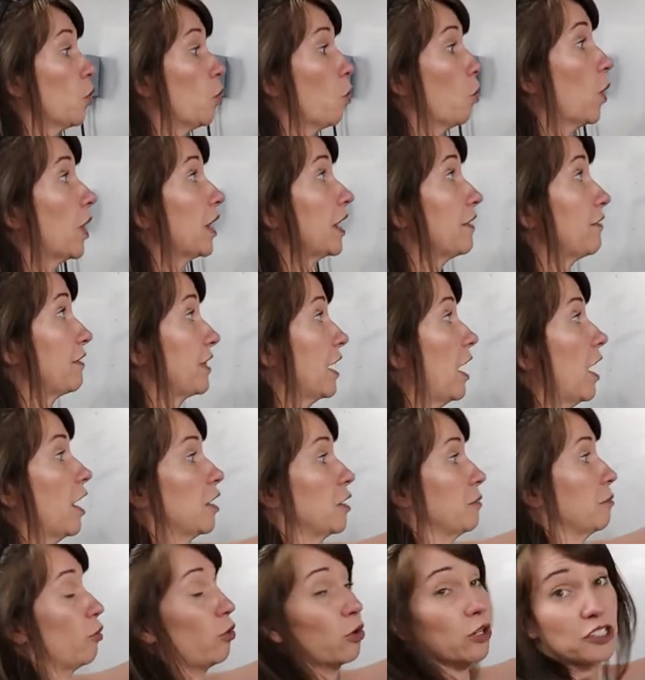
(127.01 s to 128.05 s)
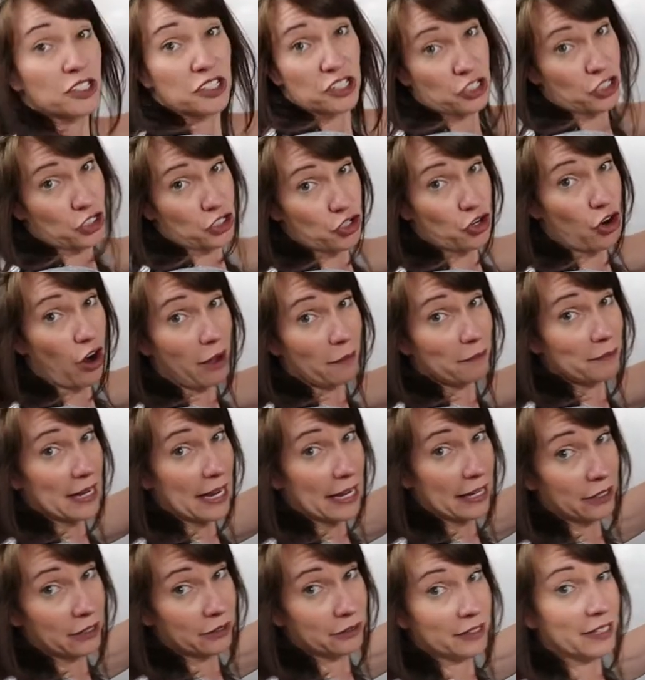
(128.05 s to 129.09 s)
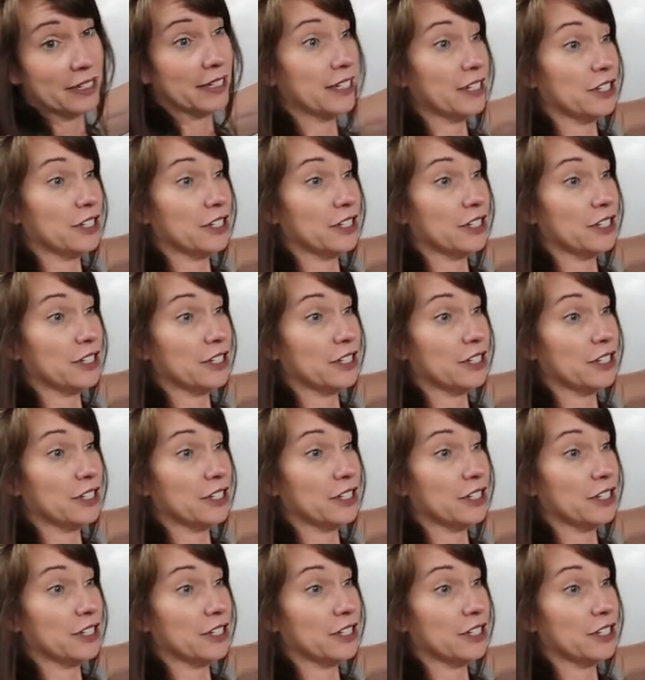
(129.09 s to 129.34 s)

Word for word: One of the ironing boards is a drop down.